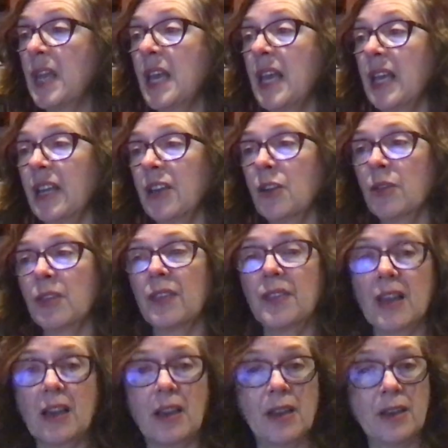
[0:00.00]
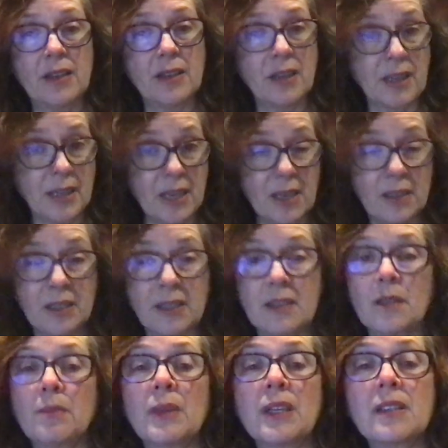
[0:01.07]
And I know that that kind of, again,
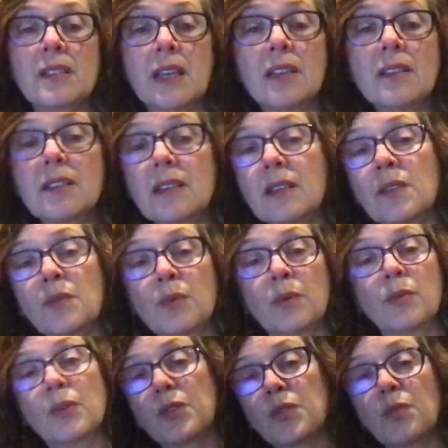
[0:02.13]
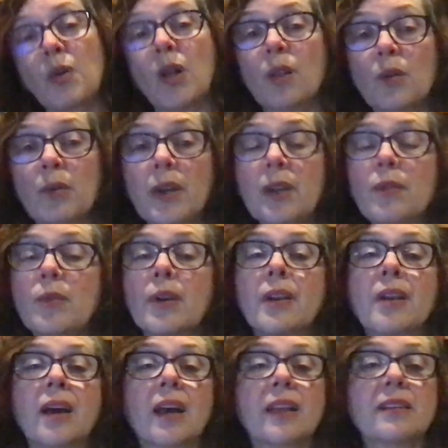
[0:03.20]
doesn't make sense because when we're swallowing, we're
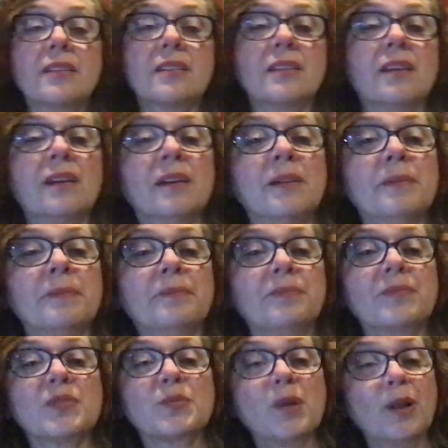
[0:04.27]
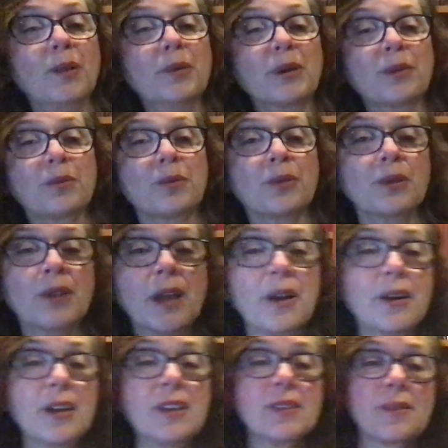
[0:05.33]
not um, swallowing through the
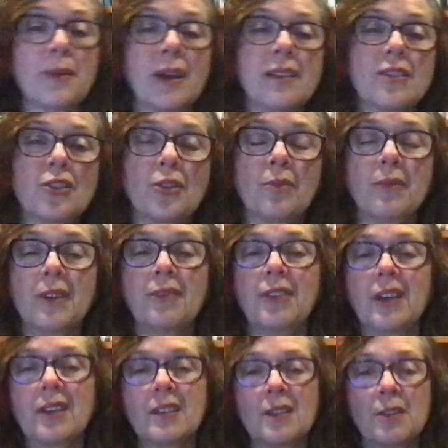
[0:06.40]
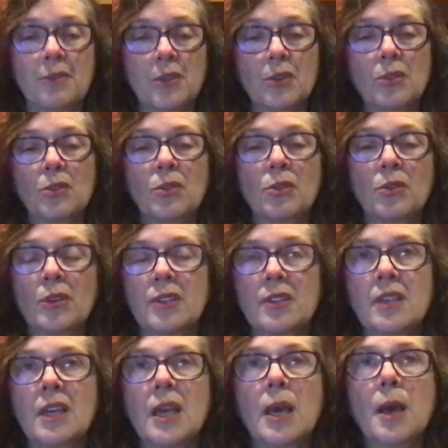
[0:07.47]
larynx, right? Shouldn't be affecting the vocal cords.
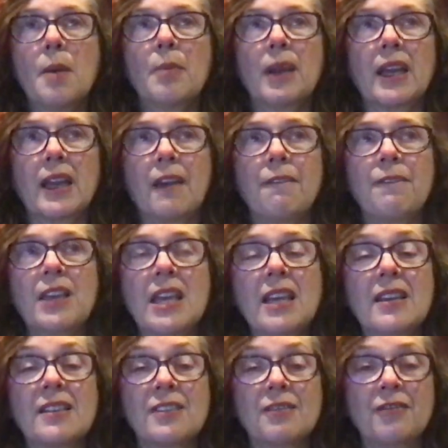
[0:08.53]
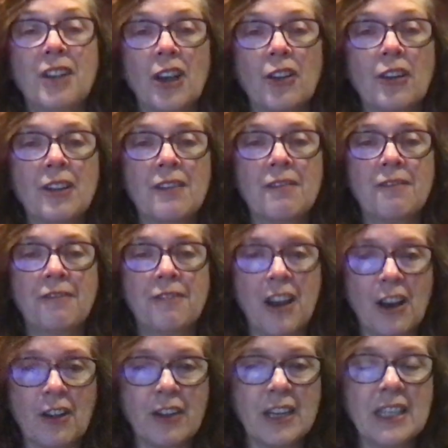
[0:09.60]
But caffeine is very,
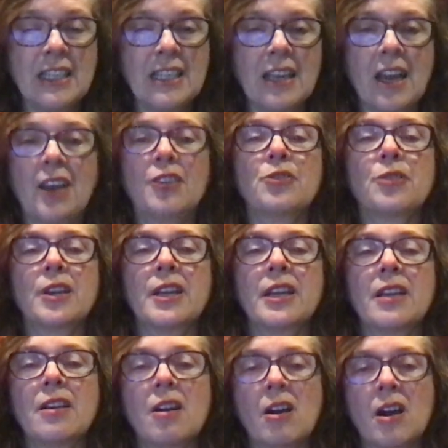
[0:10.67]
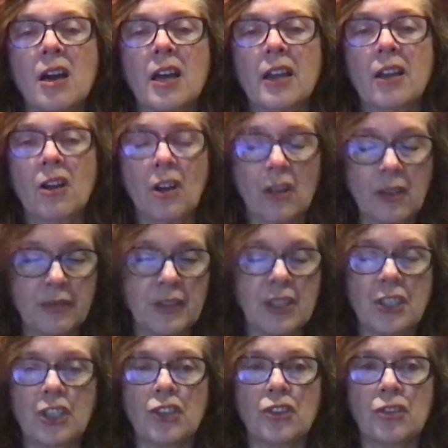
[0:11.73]
very dehydrating on all of the
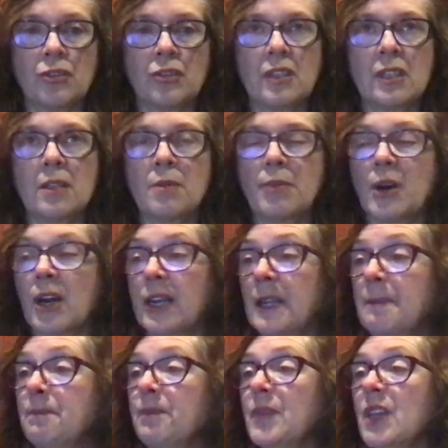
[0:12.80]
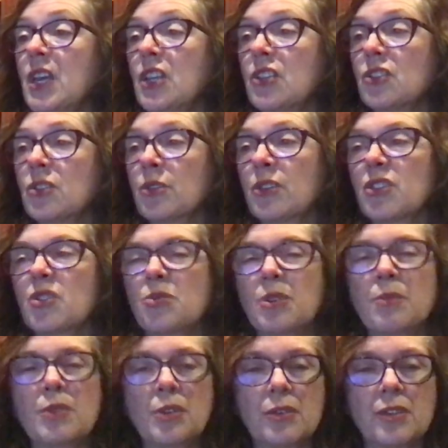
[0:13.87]
tissues in the body. So
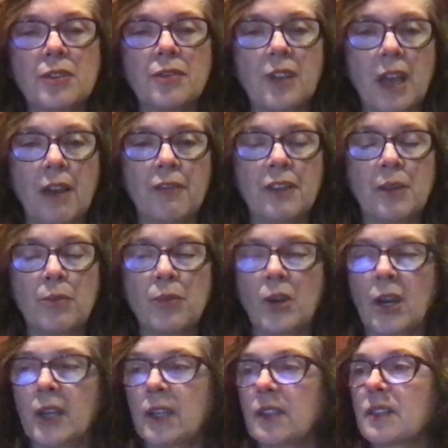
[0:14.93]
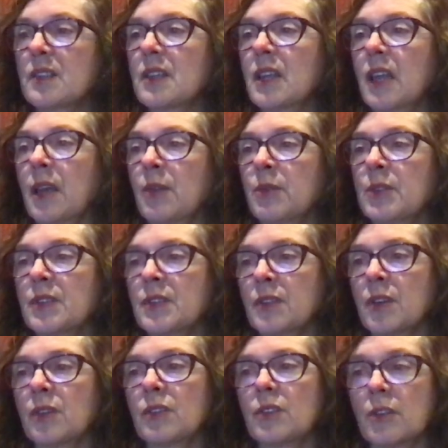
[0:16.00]
extreme use of caffeine products can
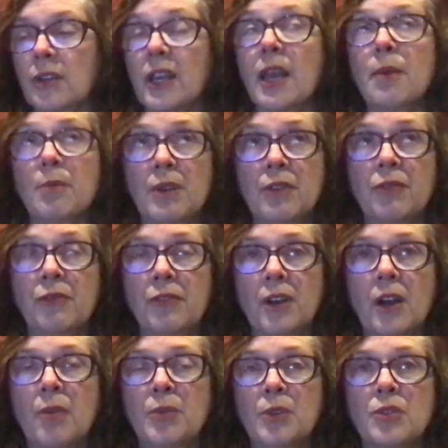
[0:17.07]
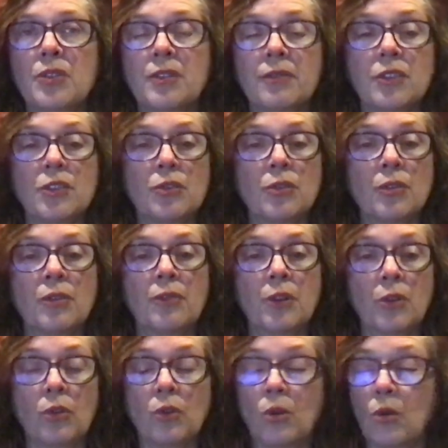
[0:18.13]
result or can be abusive to the
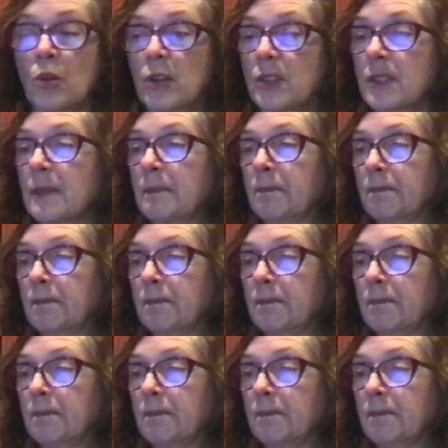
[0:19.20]
vocal cords.